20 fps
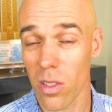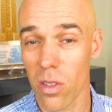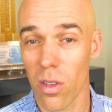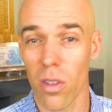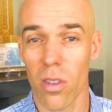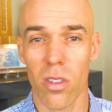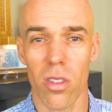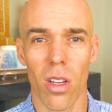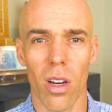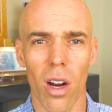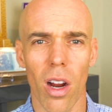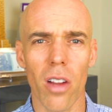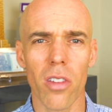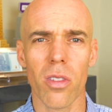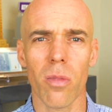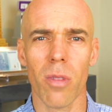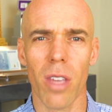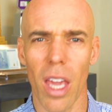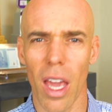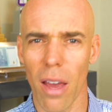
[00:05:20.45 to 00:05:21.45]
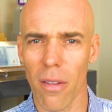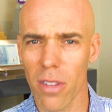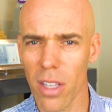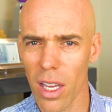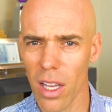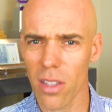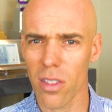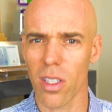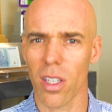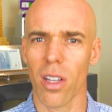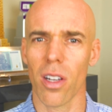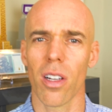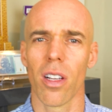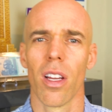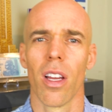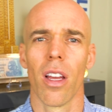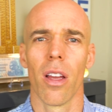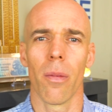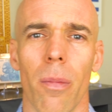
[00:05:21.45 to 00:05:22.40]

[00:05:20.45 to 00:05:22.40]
So there's, there are some caveats here,